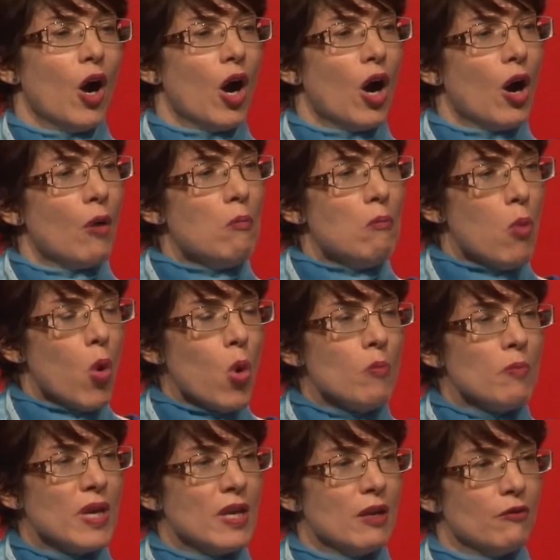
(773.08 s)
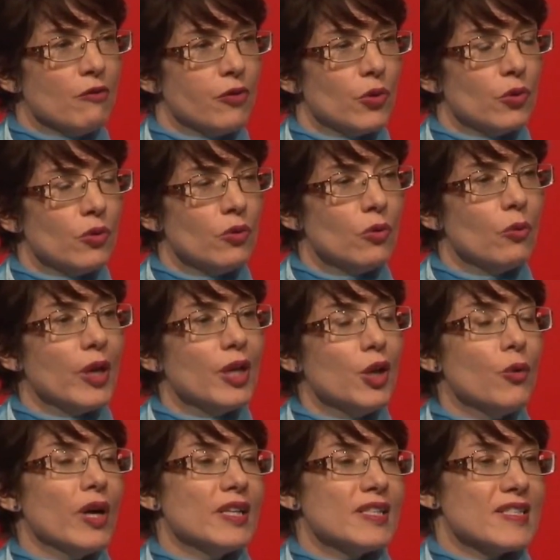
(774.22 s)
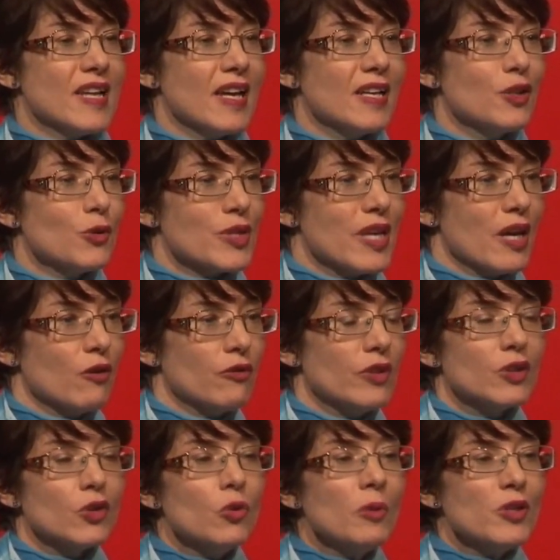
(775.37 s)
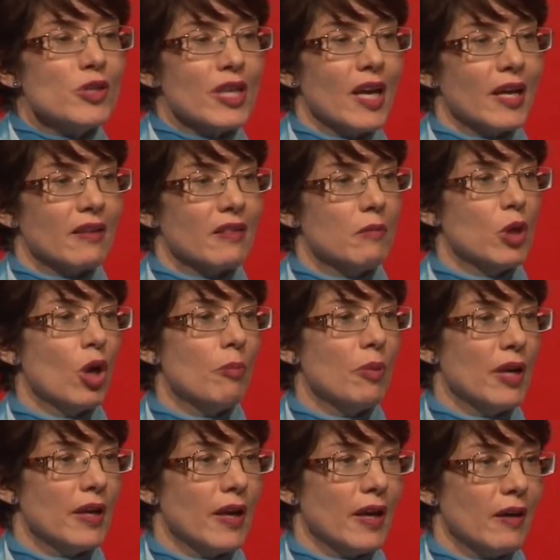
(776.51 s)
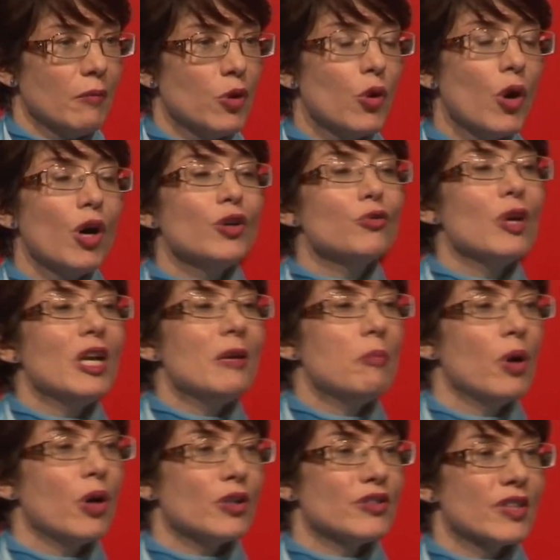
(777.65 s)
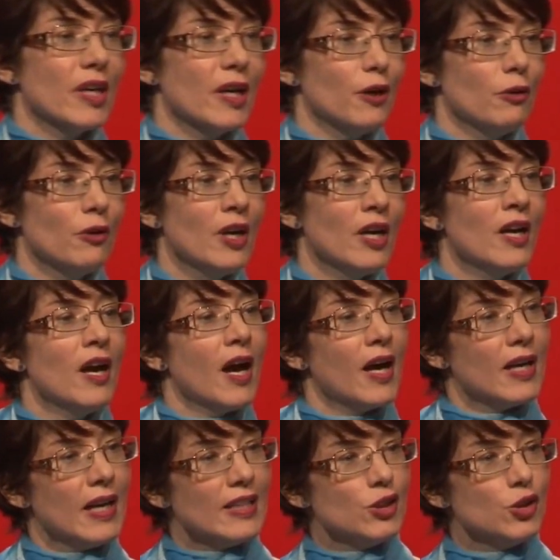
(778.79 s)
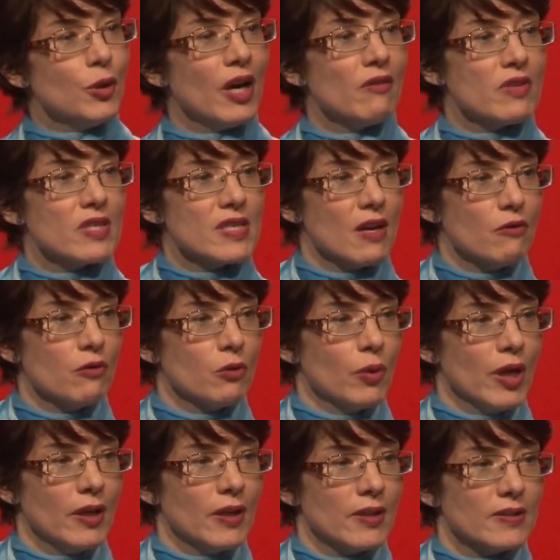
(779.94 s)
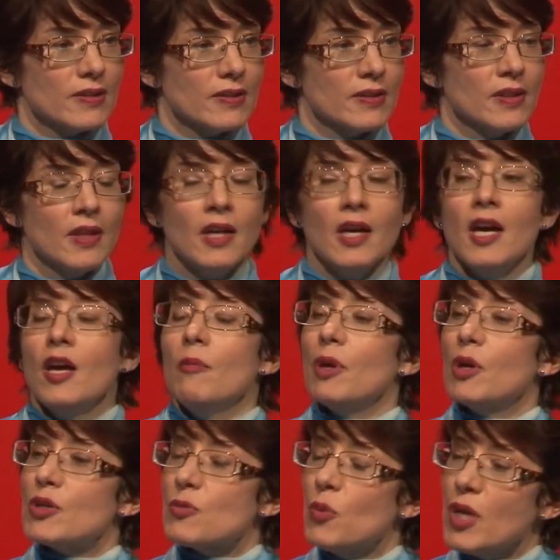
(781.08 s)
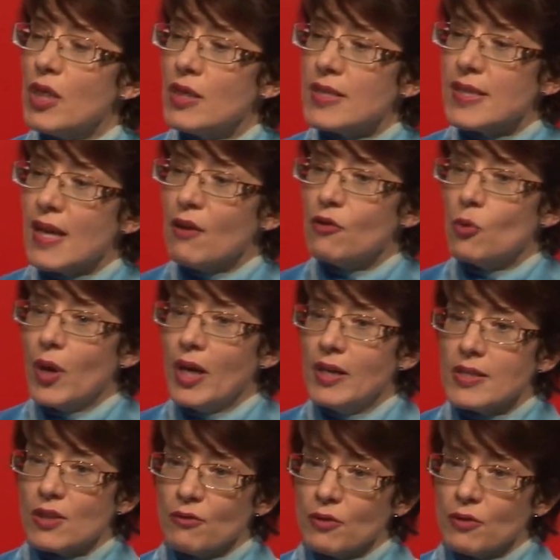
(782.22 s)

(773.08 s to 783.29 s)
are more meaningful when you understand yourself. It's almost like the Monopoly game. You can't really pass go unless you have the self-awareness. Because with the self-awareness of